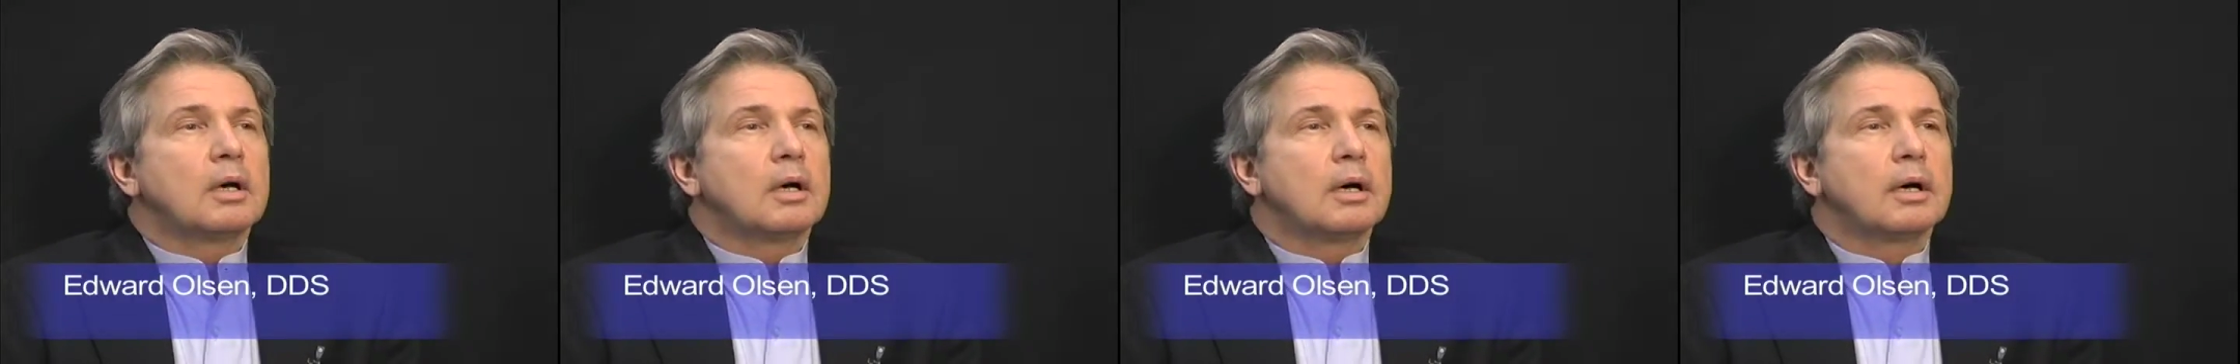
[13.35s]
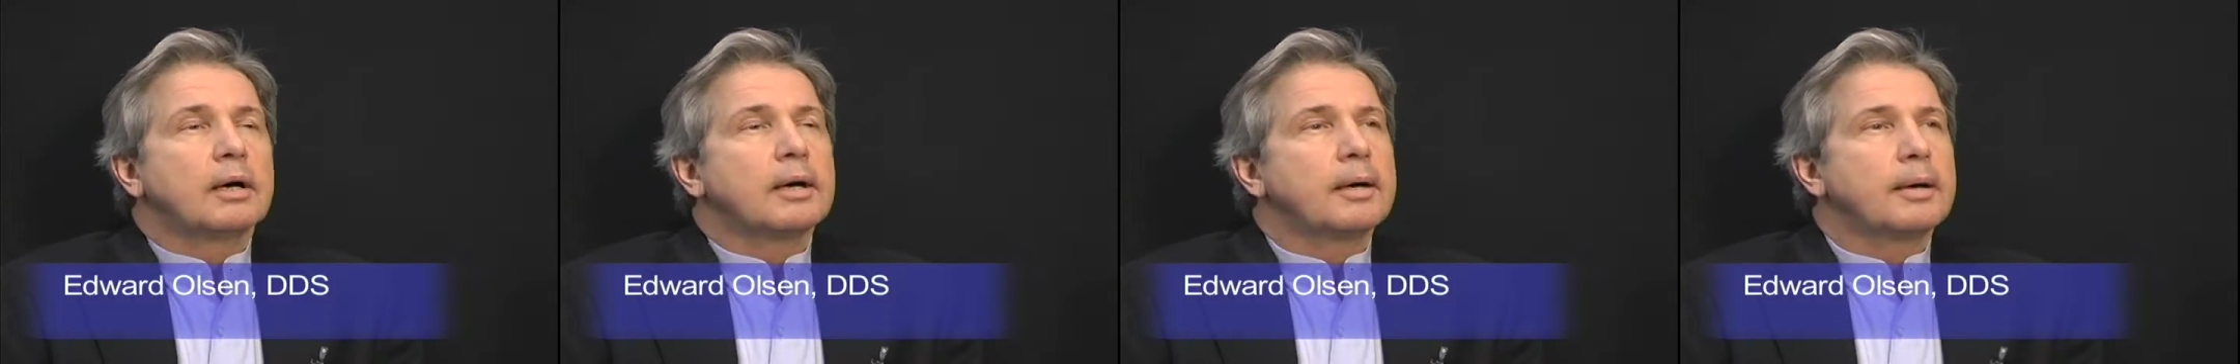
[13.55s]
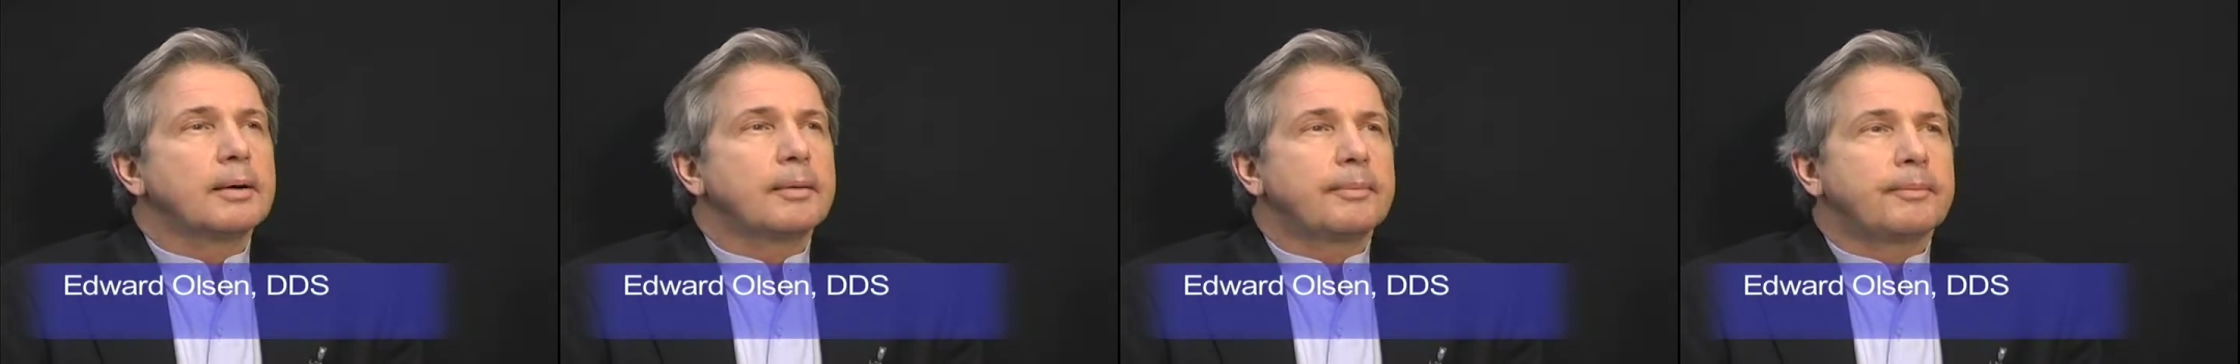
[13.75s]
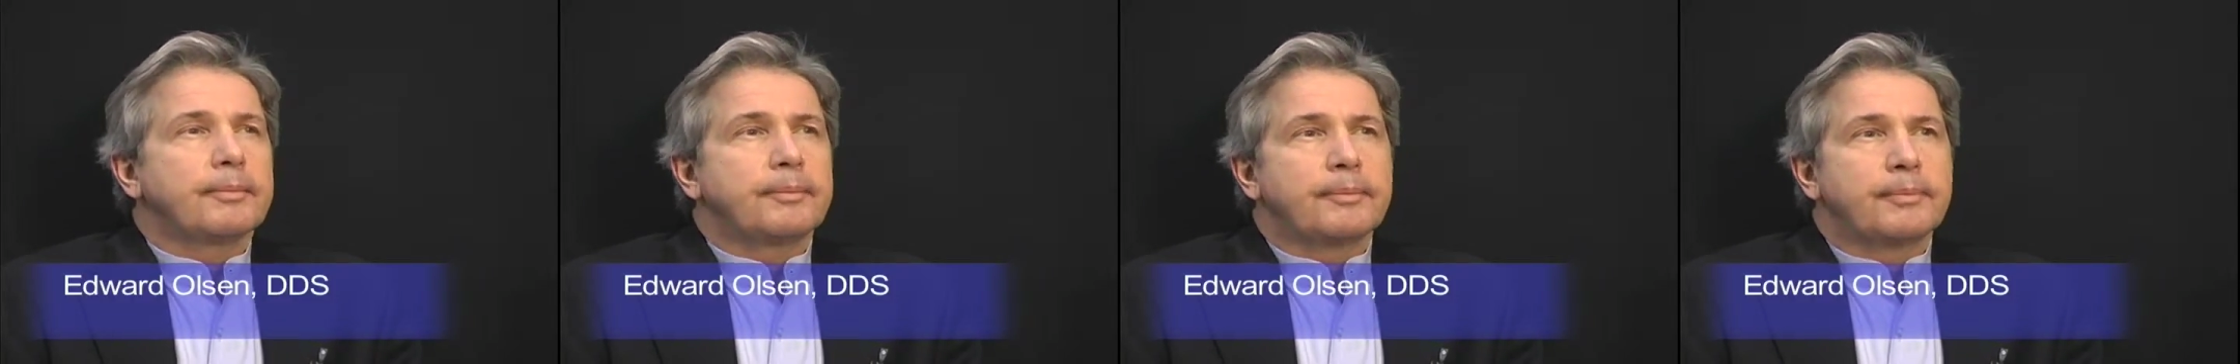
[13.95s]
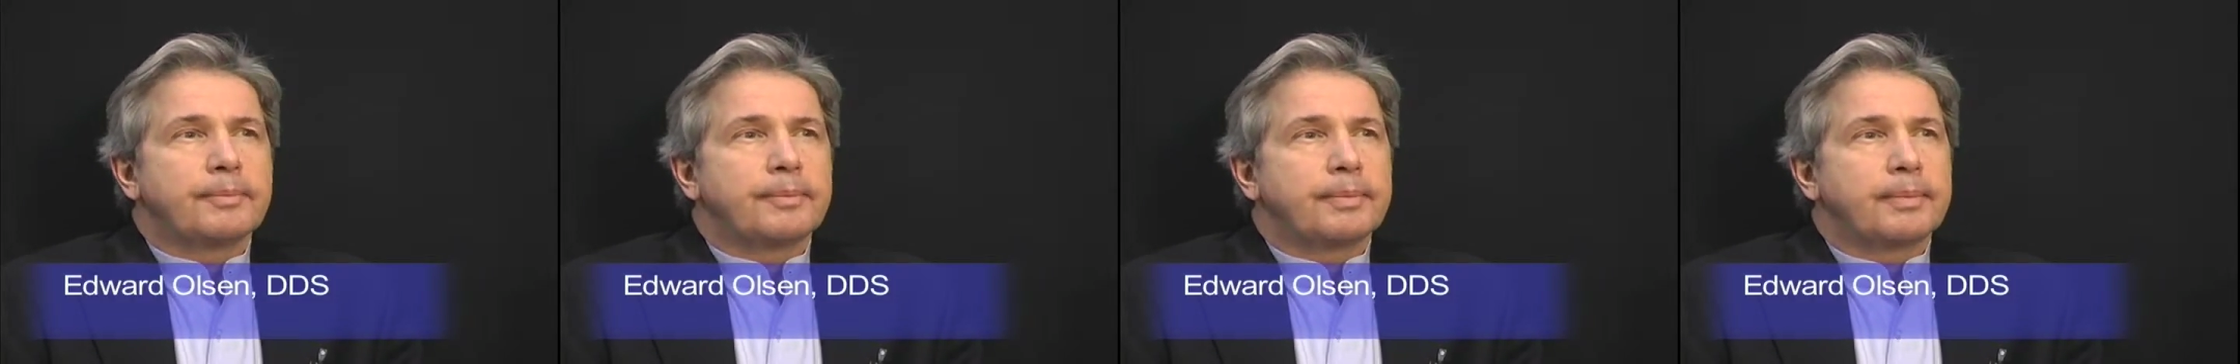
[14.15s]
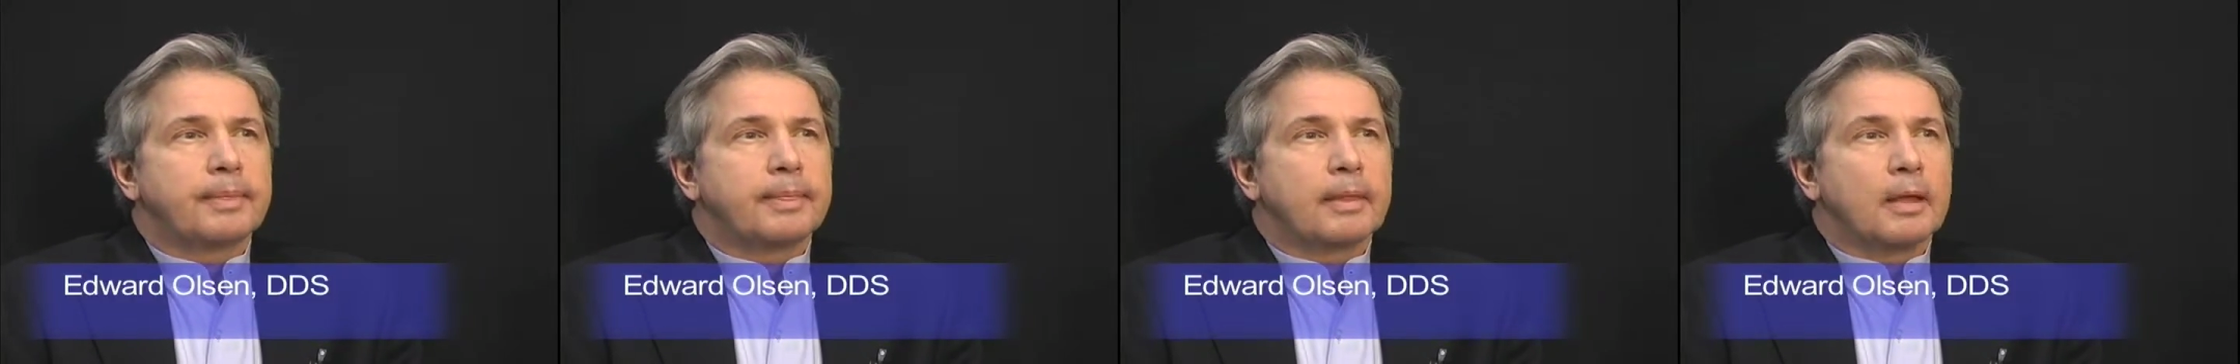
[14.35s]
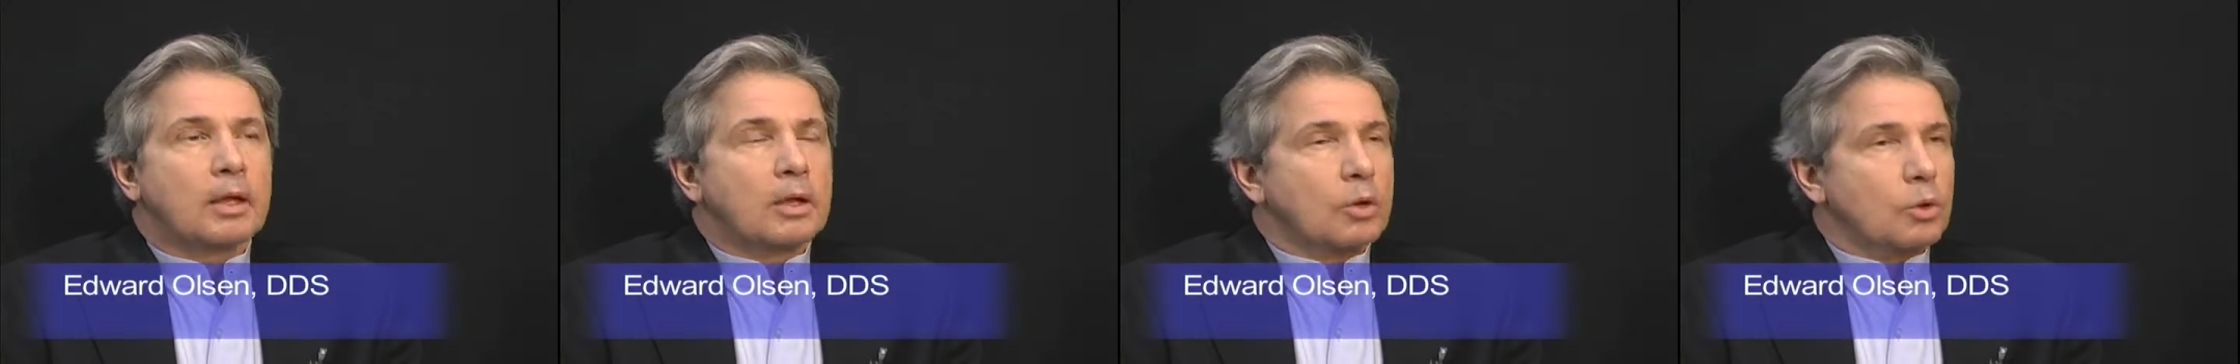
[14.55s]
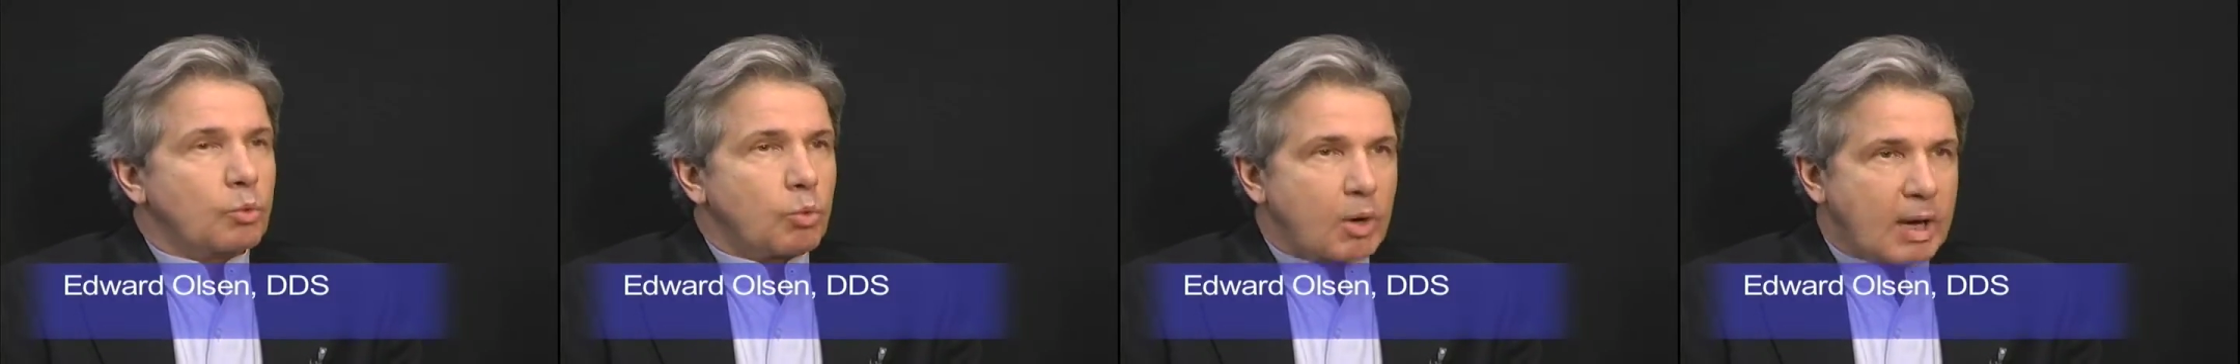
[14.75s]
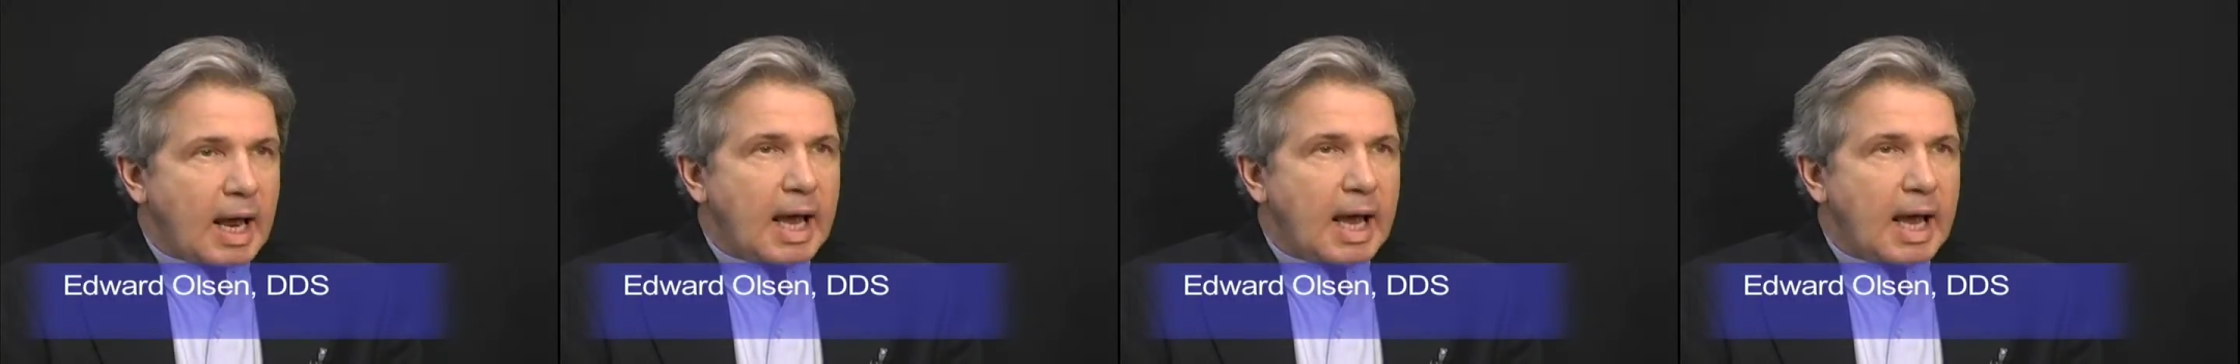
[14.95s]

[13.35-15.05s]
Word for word: Um, what